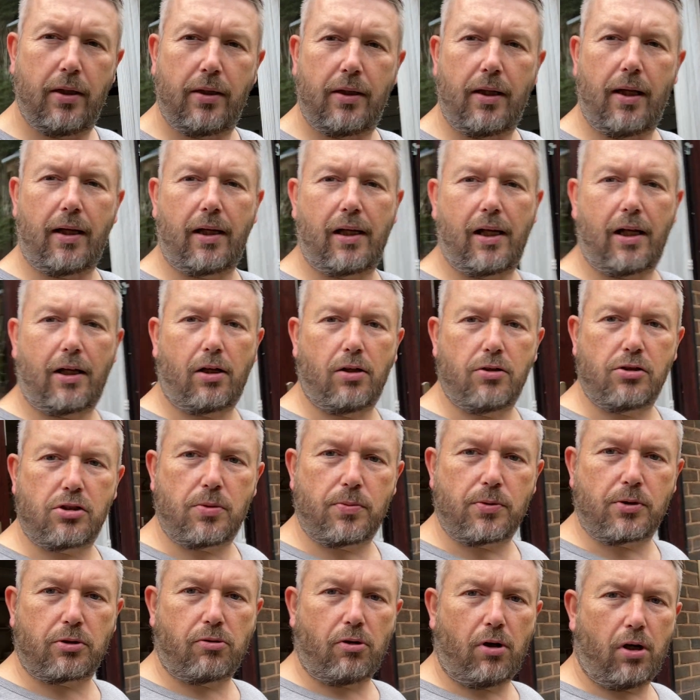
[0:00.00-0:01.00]
then click on
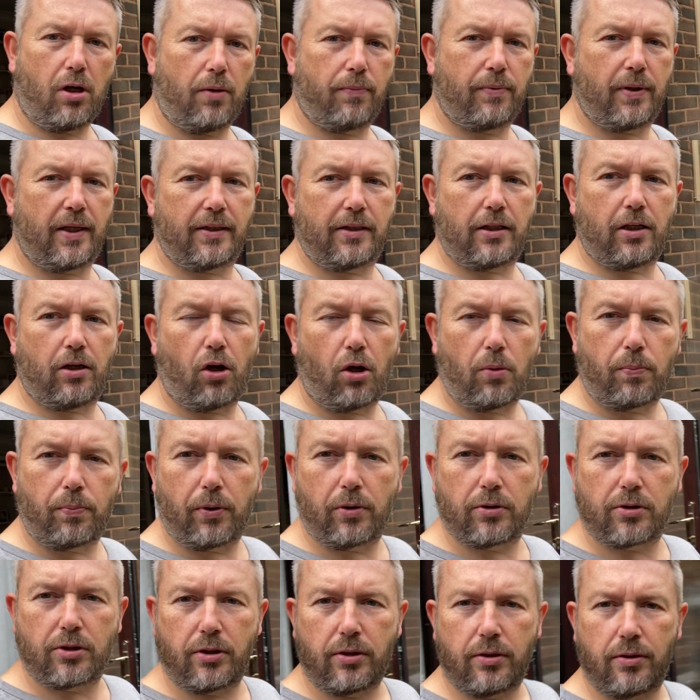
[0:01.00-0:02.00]
subscribe, hit the like
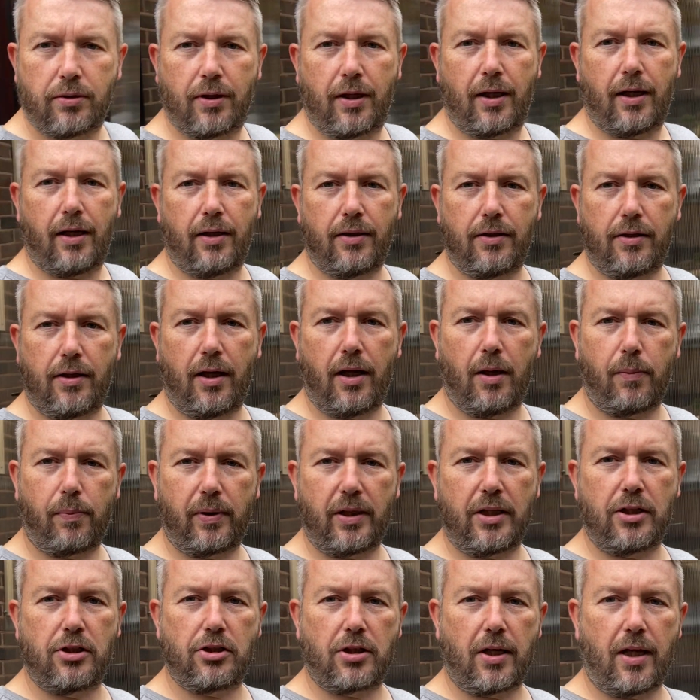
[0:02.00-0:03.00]
button, and
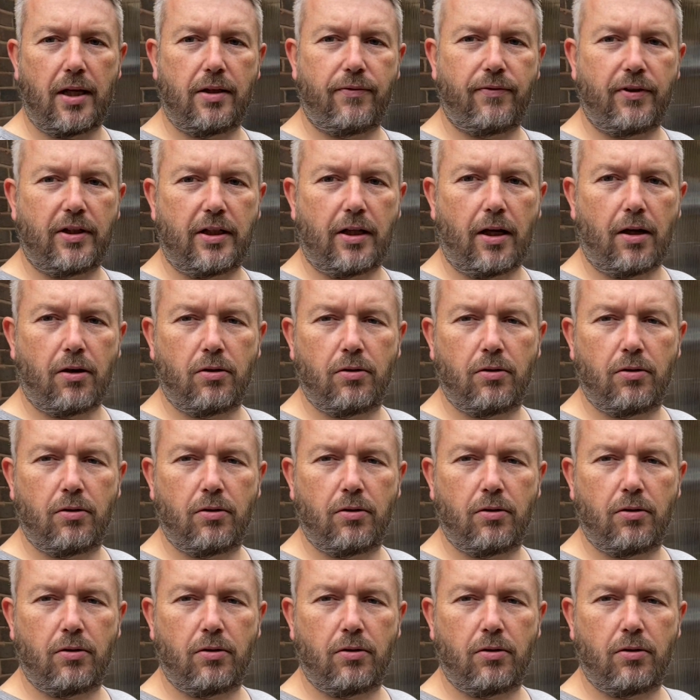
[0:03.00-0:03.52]
please share the video.